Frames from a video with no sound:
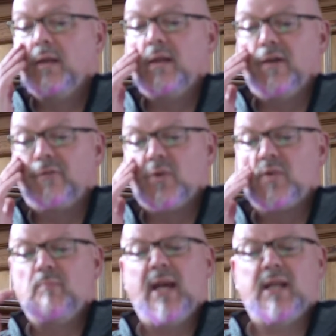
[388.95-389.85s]
Therefore,
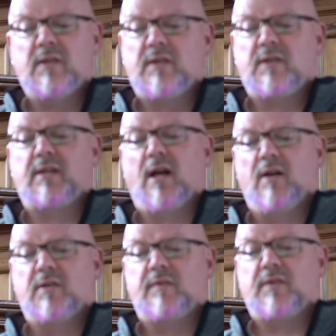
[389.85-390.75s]
as many as the
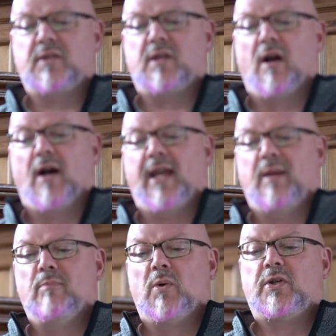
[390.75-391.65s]
stars of the sky
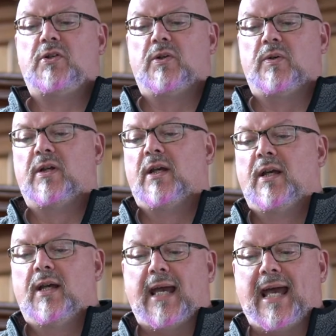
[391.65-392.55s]
in multitude,
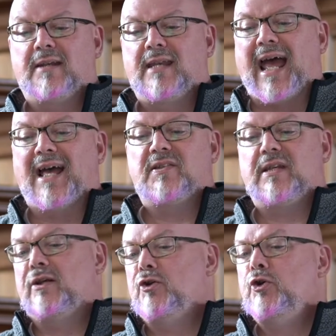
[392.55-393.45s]
and as
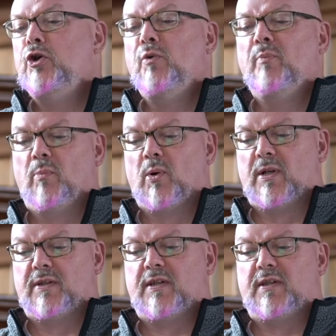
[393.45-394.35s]
innumerable
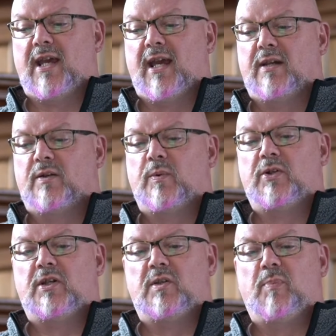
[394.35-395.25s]
as the sand
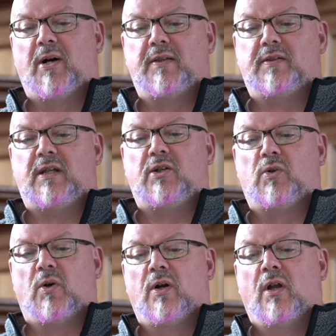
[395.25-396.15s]
which is by the
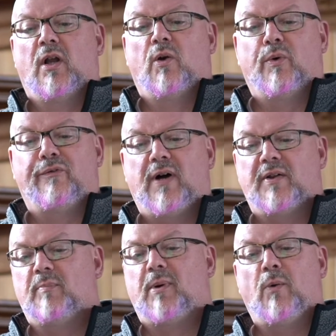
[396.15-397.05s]
seashore, were
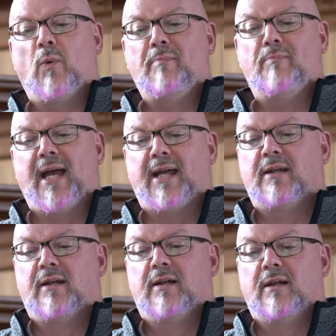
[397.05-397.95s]
fathered by one man,
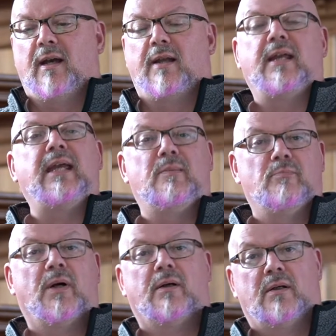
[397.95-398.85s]
and
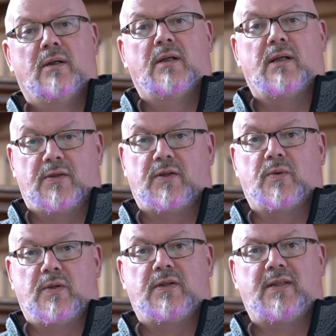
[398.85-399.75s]
him as
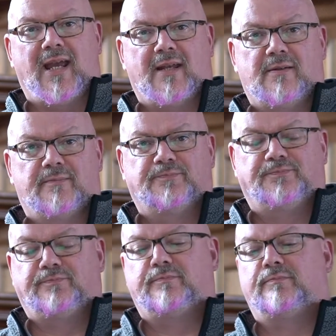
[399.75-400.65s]
good as dead.
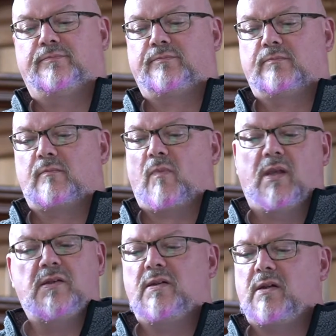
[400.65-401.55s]

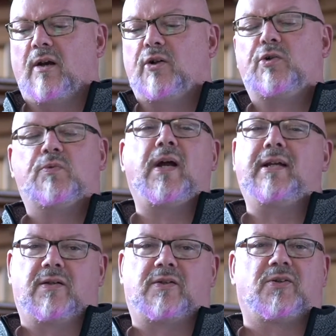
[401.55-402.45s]
This is a
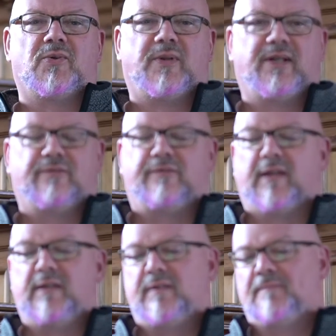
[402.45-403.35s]
great story of
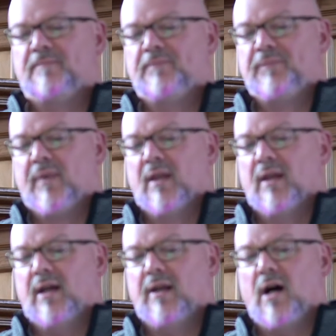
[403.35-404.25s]
faith,
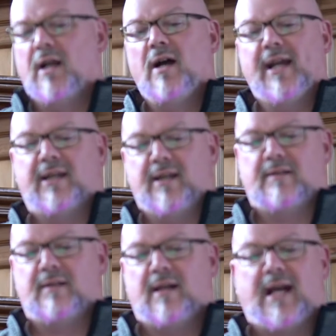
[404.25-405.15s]
and I like it
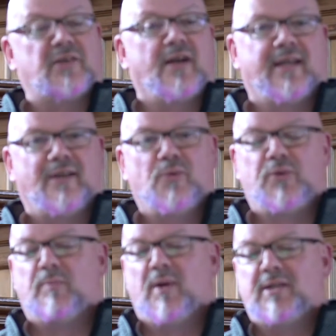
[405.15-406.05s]
as I get
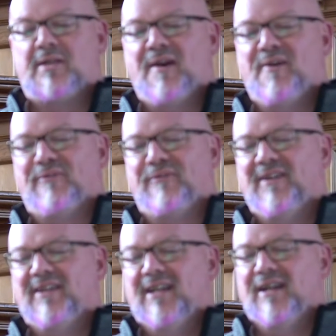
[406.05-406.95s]
older myself.
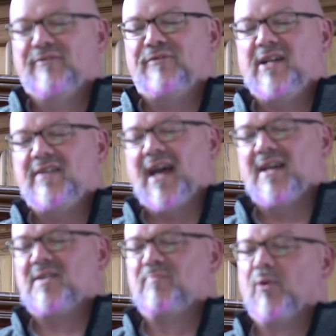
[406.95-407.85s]
Faith
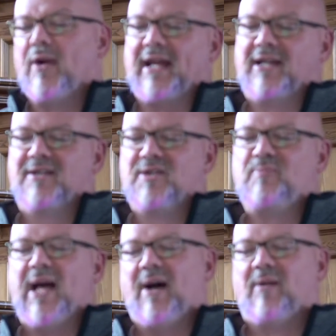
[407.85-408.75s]
has miraculous
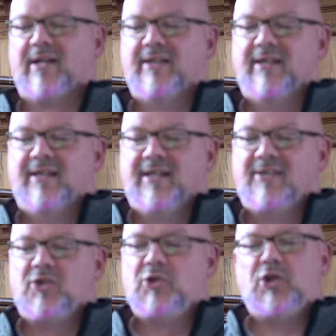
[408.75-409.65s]
power
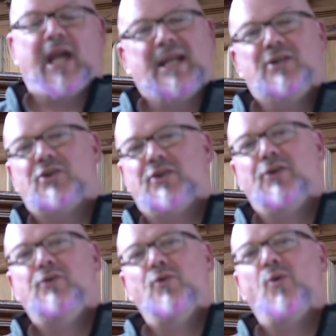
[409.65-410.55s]
to change the
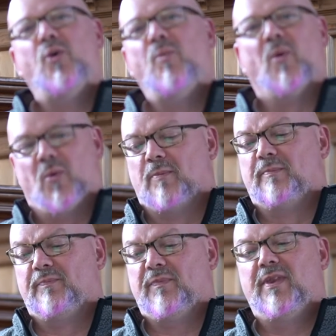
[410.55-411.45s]
normal,
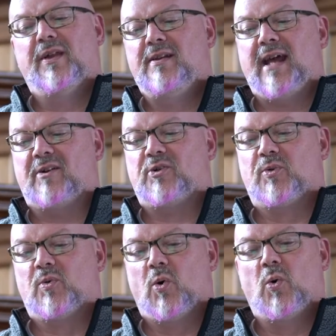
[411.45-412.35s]
the
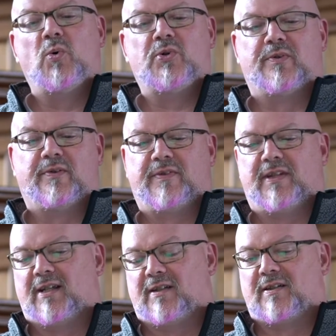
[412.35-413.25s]
natural order of
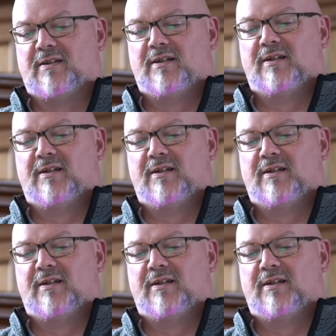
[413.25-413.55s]
things.